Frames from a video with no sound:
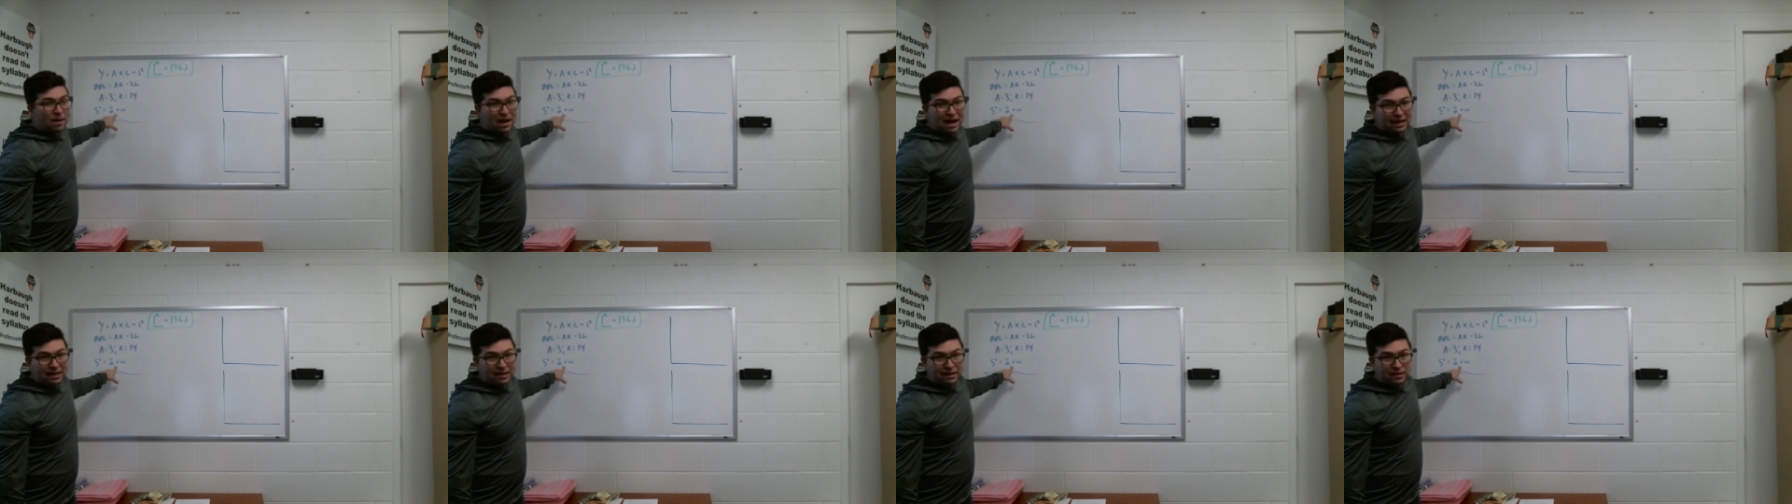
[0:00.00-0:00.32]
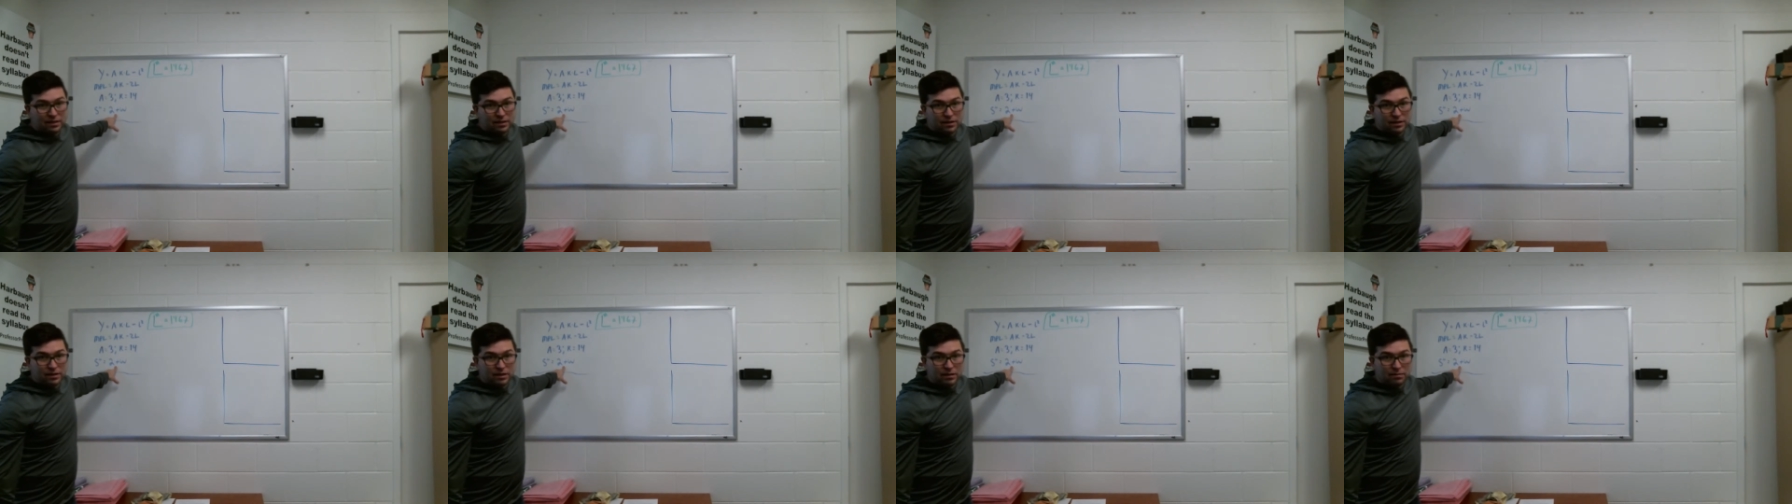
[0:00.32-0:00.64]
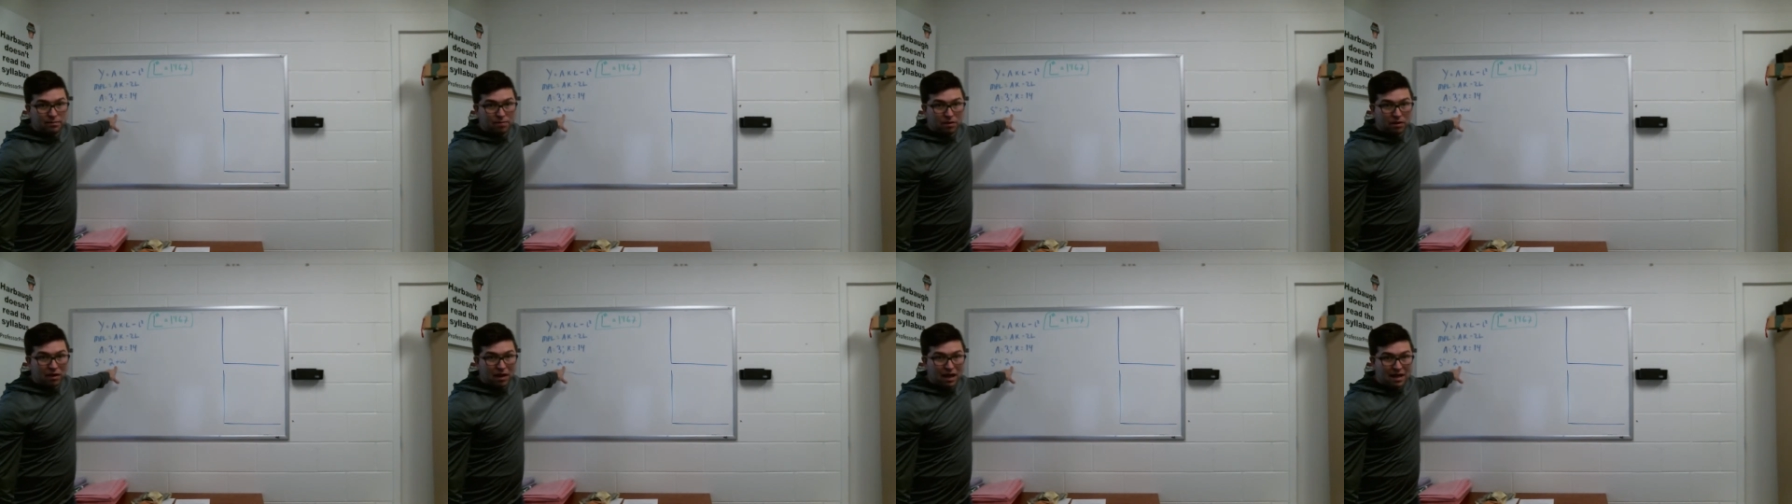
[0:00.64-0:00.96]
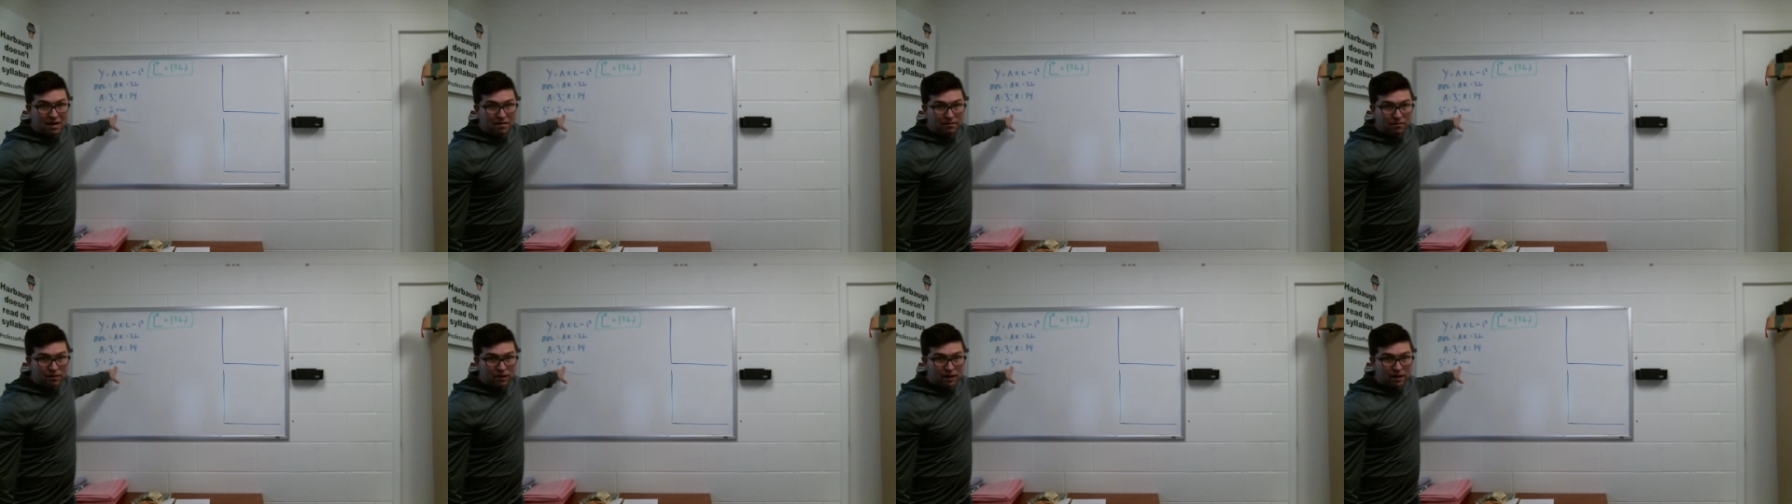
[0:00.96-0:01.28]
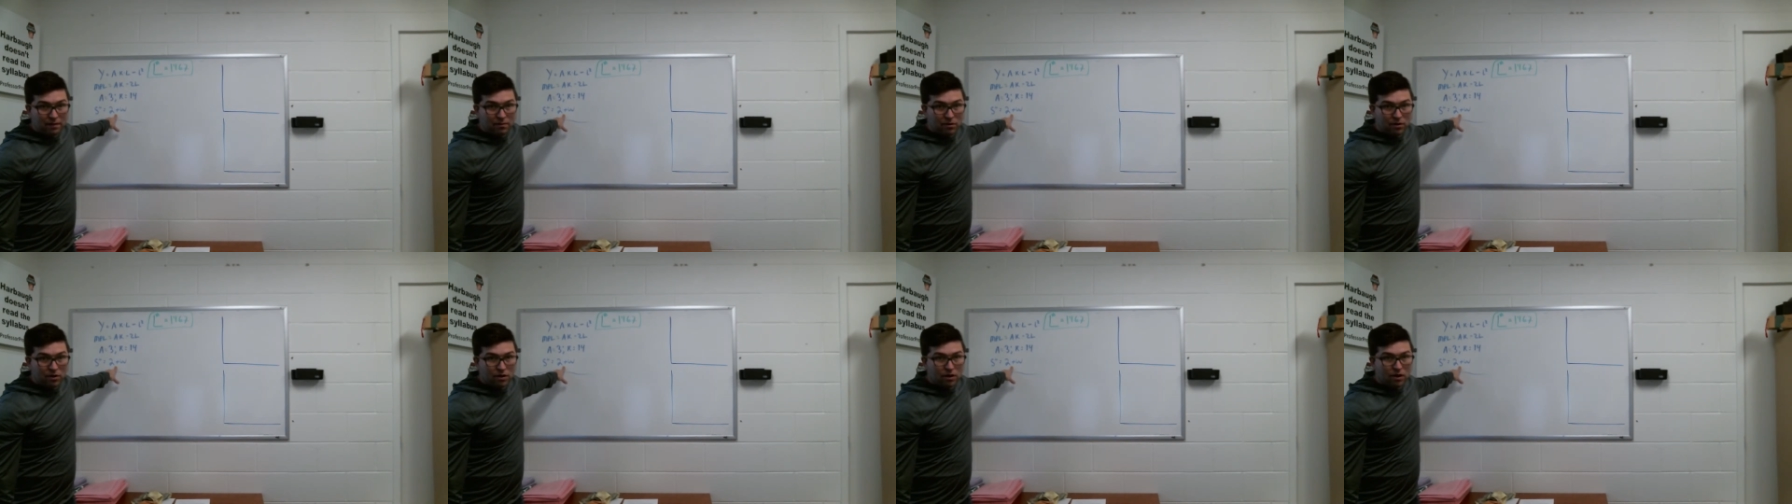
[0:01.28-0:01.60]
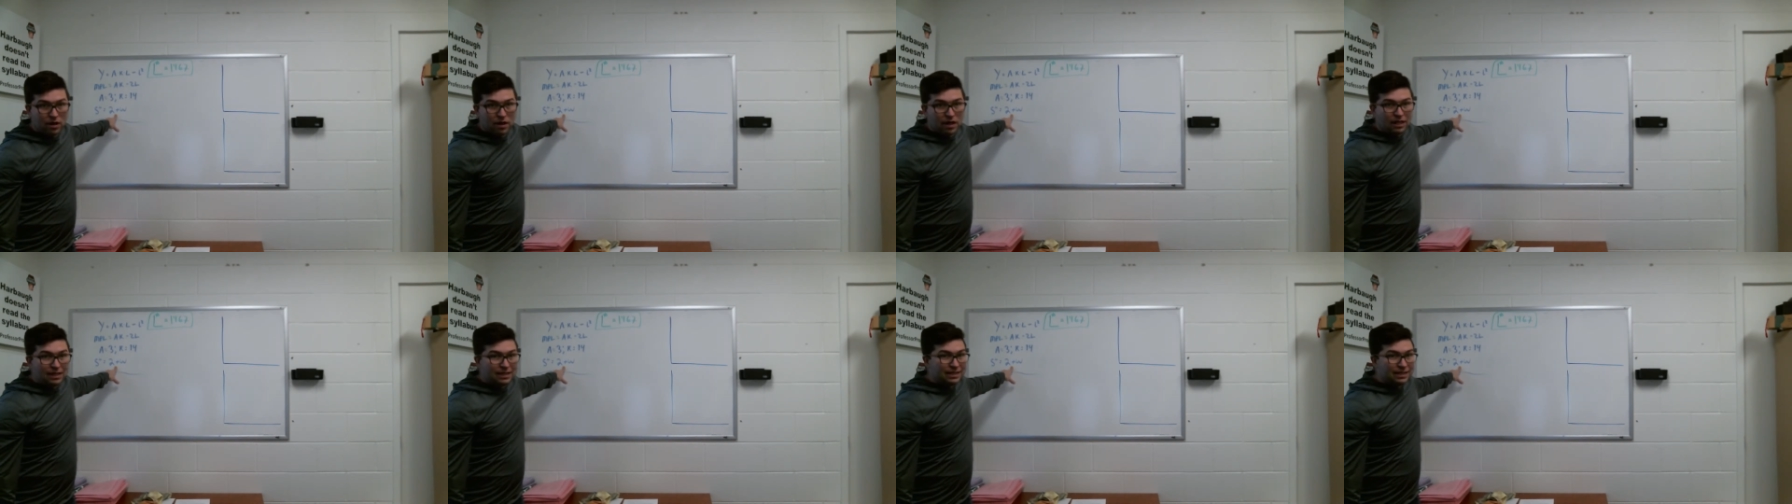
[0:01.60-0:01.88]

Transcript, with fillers: back into the supply of labor